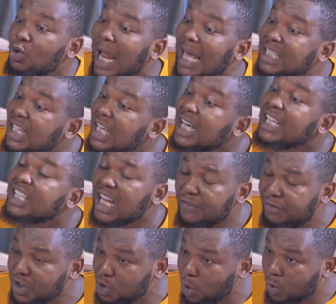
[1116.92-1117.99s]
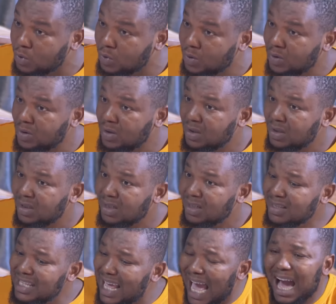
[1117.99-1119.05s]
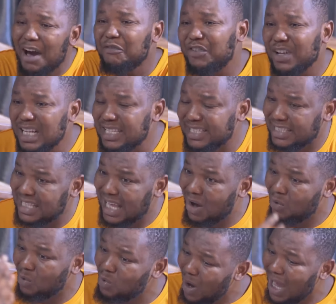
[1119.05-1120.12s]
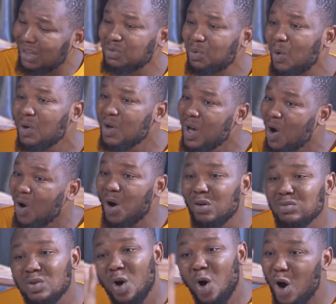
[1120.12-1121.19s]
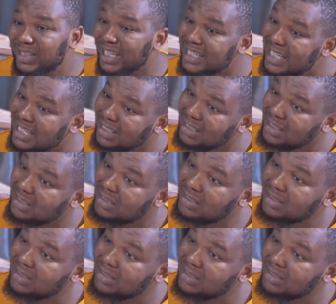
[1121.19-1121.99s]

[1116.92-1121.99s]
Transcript: you like television? Nah, feelings now. How can it?